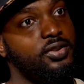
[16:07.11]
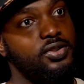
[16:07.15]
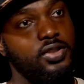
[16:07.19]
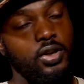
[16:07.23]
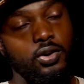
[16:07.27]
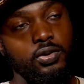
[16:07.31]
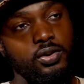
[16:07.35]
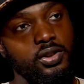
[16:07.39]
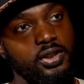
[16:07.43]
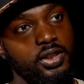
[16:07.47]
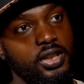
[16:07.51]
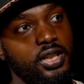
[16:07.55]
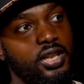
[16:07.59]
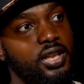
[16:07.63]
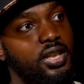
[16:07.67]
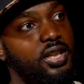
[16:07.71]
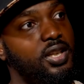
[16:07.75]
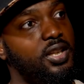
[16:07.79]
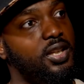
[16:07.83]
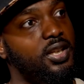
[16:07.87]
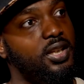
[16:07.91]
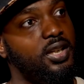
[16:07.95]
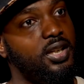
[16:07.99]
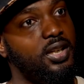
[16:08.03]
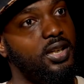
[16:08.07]

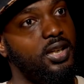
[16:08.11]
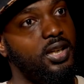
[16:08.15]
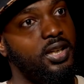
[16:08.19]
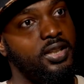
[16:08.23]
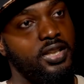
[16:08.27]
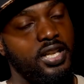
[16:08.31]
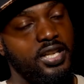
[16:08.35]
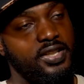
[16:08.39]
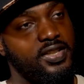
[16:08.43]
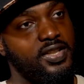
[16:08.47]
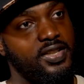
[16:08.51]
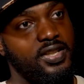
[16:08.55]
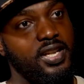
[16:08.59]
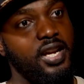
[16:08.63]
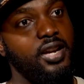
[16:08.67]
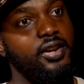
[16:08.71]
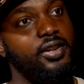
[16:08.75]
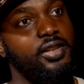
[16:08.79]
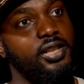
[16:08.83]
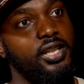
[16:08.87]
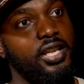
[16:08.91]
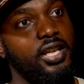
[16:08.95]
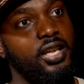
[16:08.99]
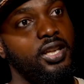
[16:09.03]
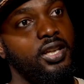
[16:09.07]
totally
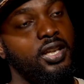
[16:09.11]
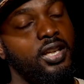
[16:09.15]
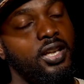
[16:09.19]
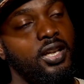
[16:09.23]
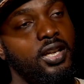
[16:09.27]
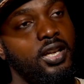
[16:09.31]
unnecessarily.